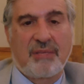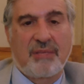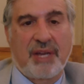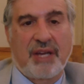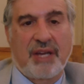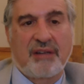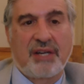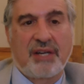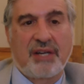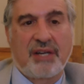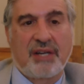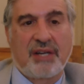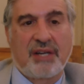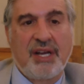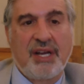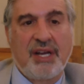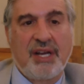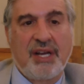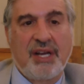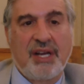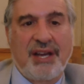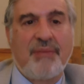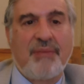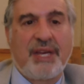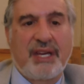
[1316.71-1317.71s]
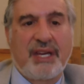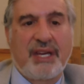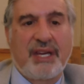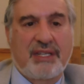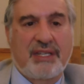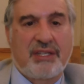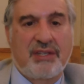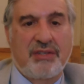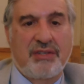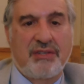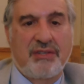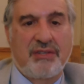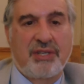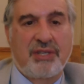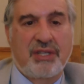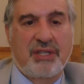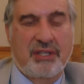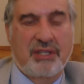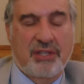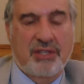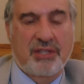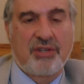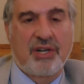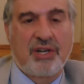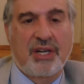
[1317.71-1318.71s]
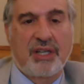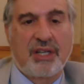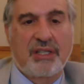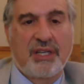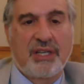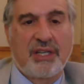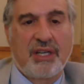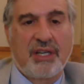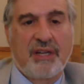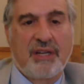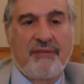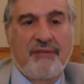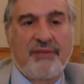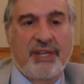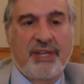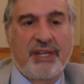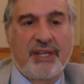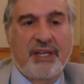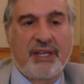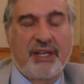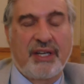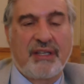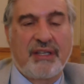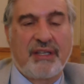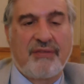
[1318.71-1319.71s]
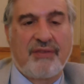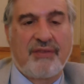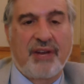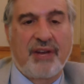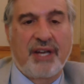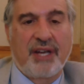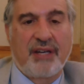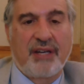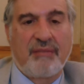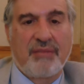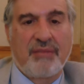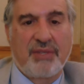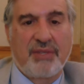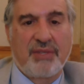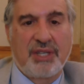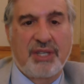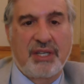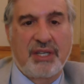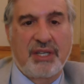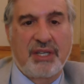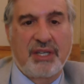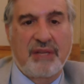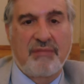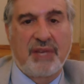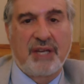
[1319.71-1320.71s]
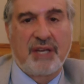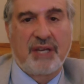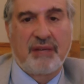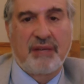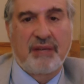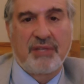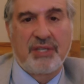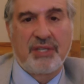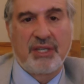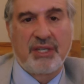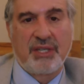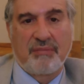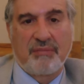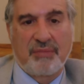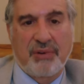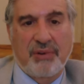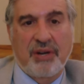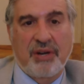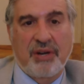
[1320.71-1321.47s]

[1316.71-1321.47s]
about how best to construct and define a museum and a museum